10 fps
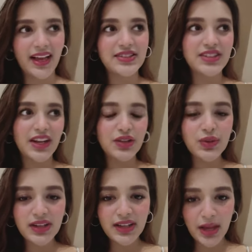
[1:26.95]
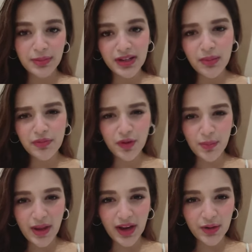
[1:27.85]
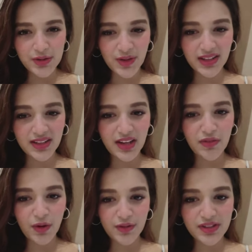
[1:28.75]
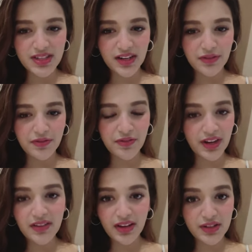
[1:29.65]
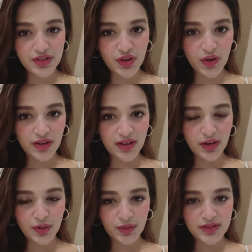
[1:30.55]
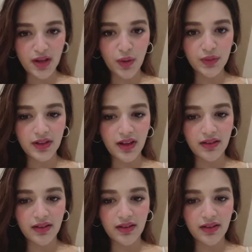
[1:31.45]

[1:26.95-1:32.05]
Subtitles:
And genuinely, I mean, I'm from Bangalore. So I think I've always had a very, very strong connect to the South.